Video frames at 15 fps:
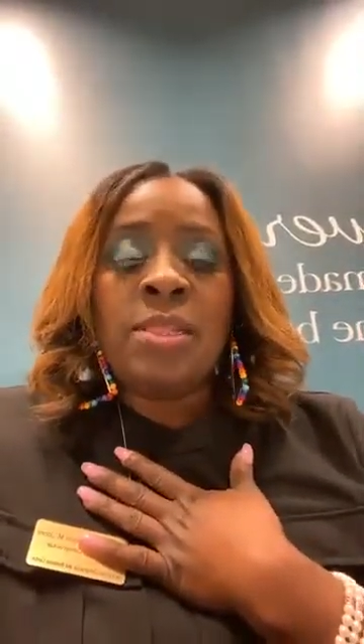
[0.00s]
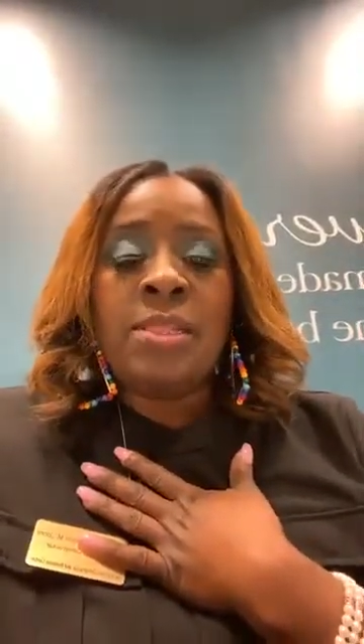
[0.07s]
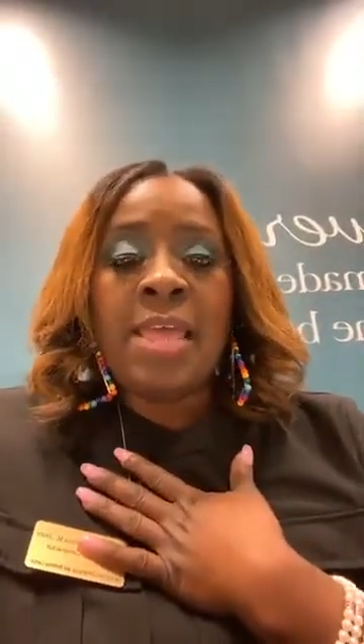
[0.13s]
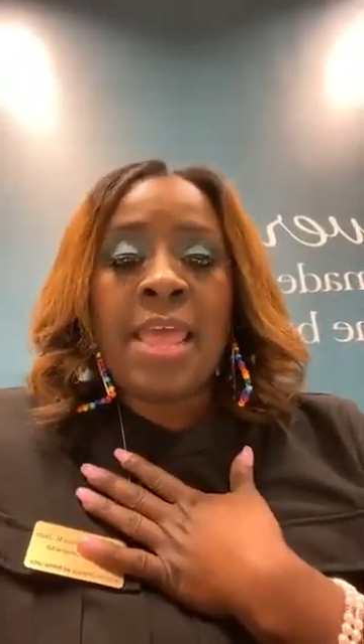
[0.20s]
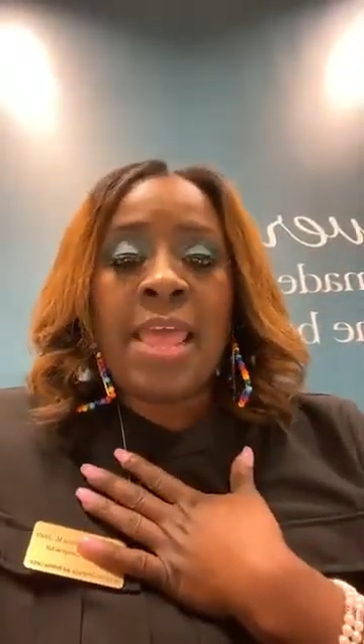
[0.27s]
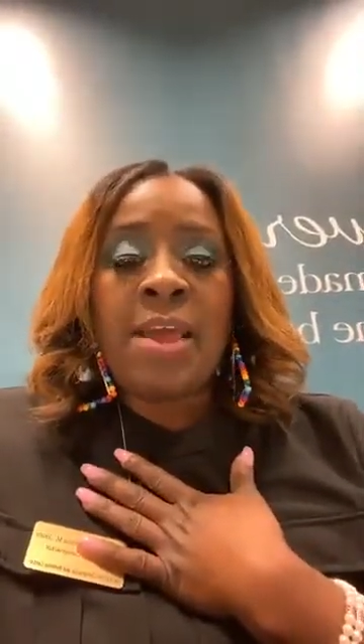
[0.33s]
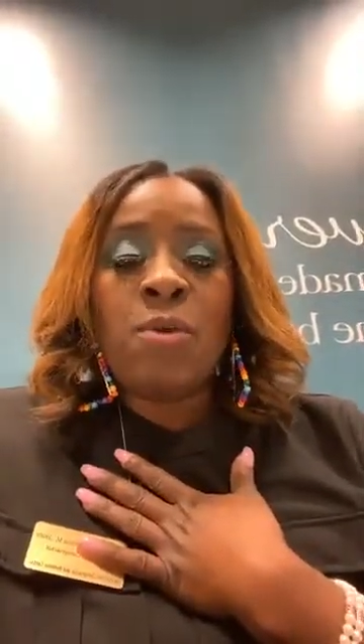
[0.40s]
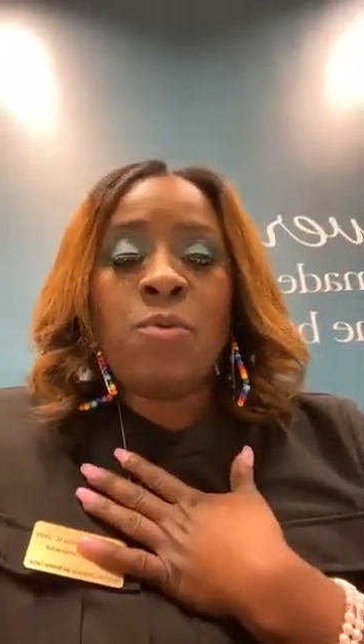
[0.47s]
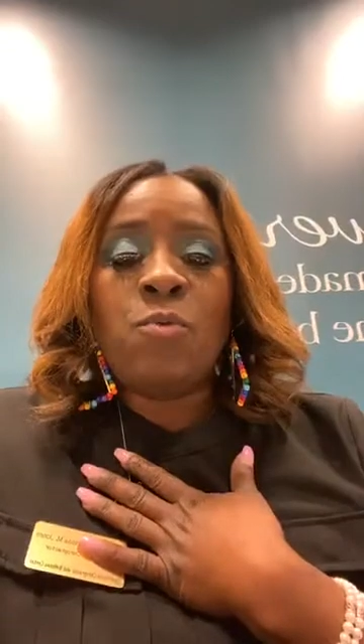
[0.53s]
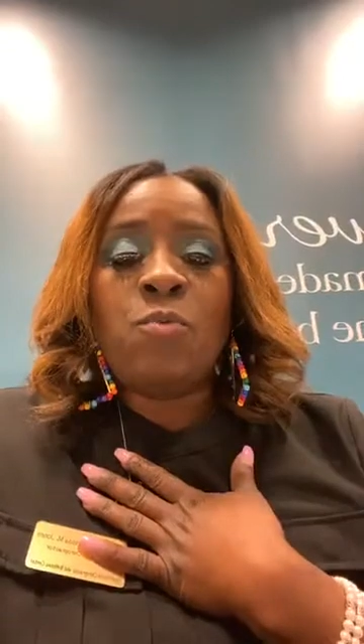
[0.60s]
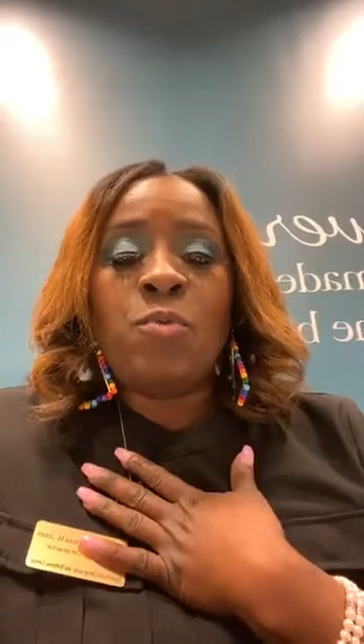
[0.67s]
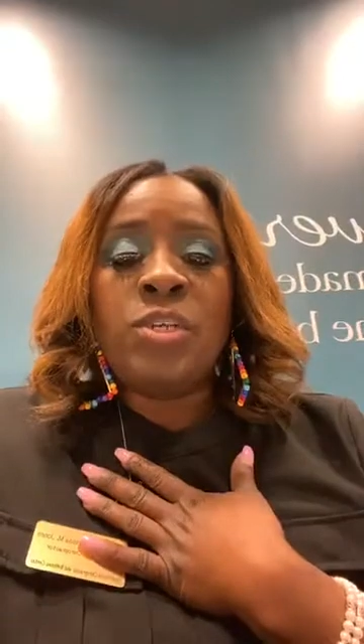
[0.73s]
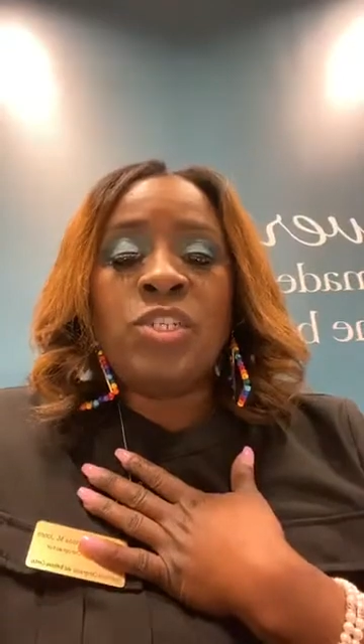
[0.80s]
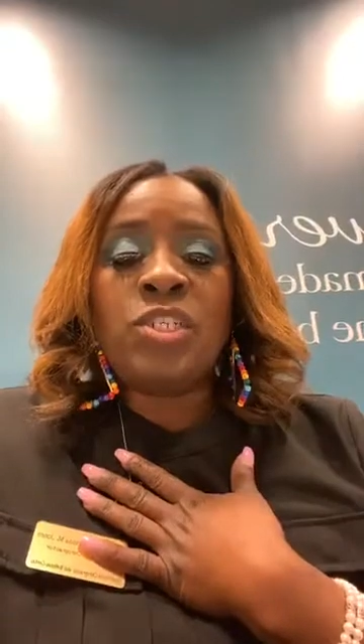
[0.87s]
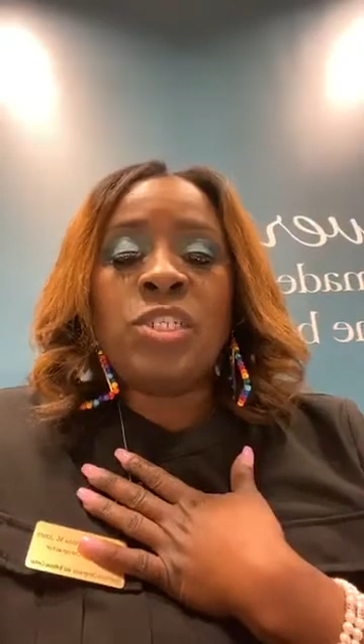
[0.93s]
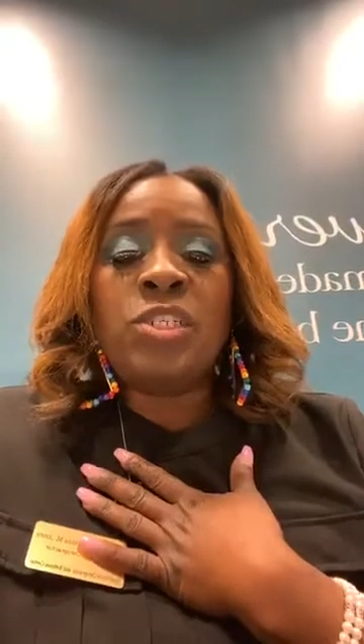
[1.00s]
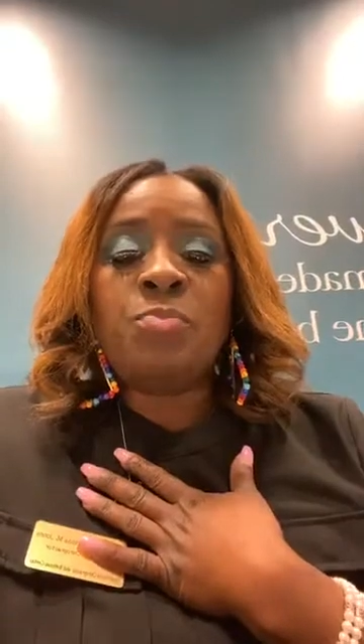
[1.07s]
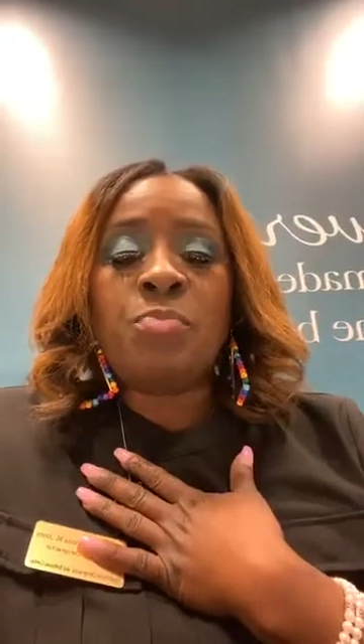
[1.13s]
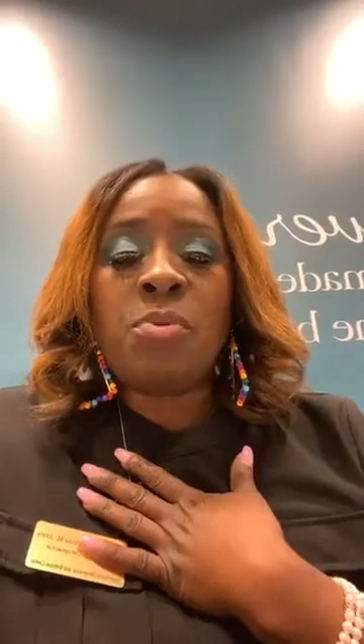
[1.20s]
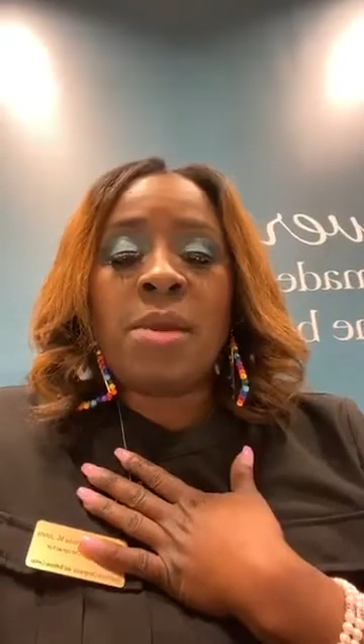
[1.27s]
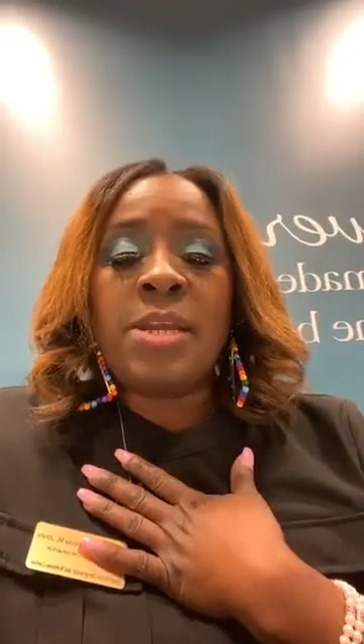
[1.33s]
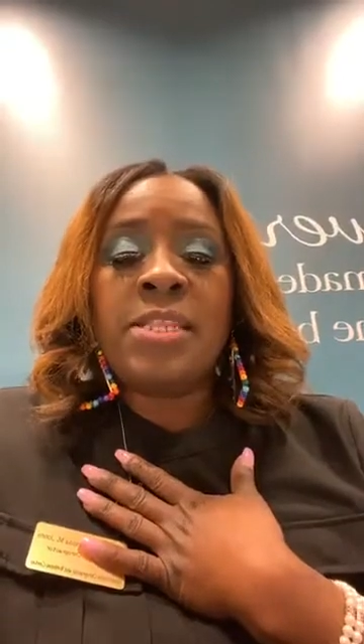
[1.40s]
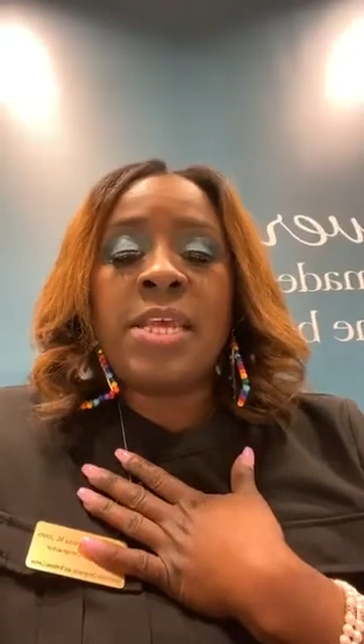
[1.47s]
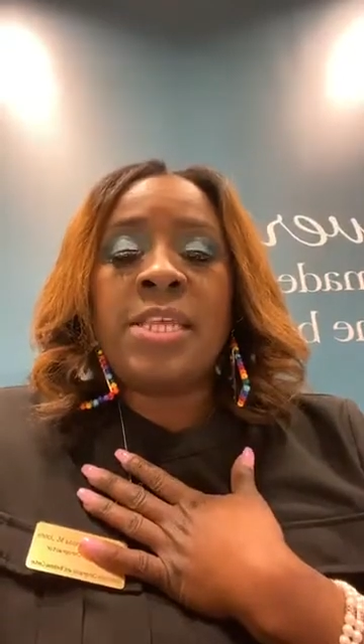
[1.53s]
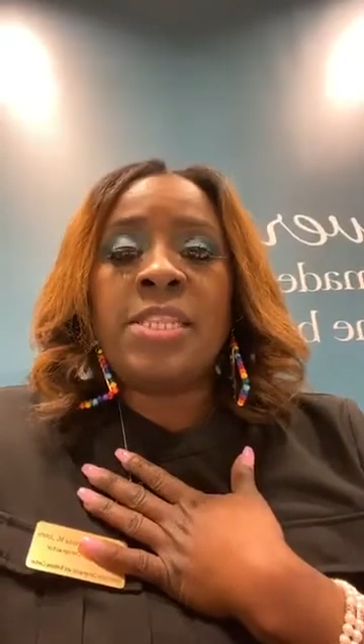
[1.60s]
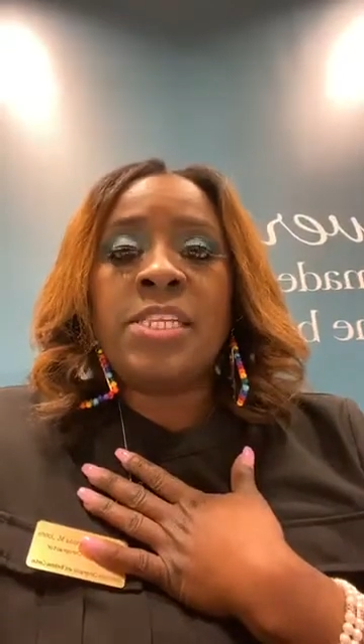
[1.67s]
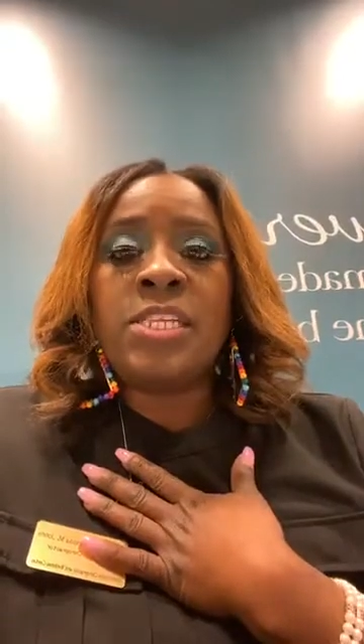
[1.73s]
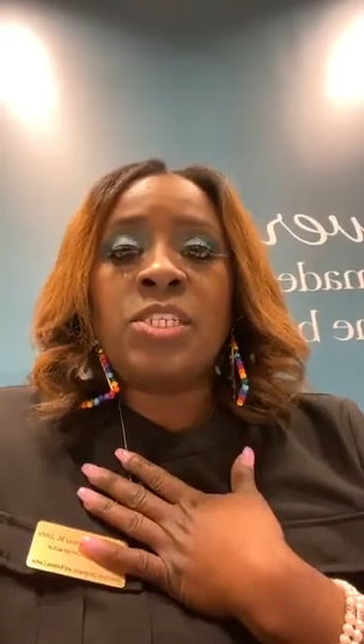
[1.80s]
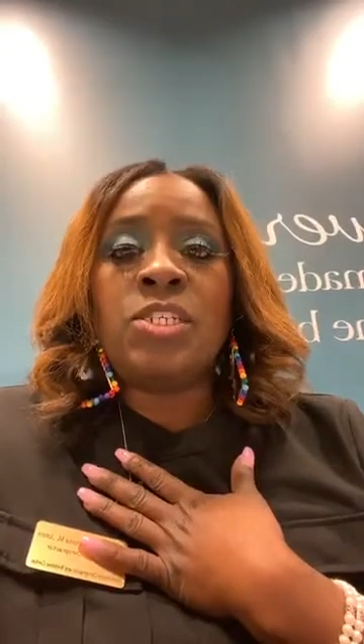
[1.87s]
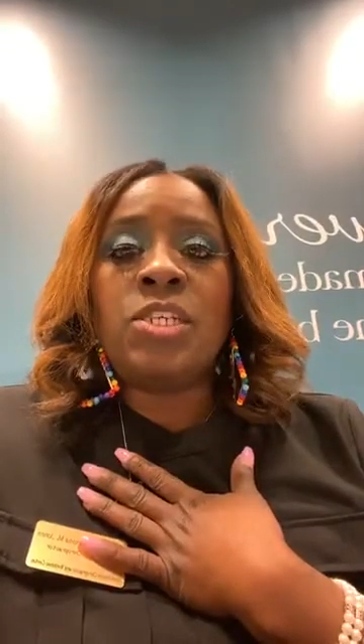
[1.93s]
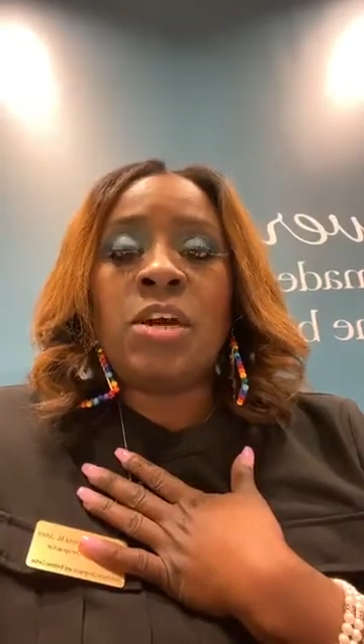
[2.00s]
that we just pray that this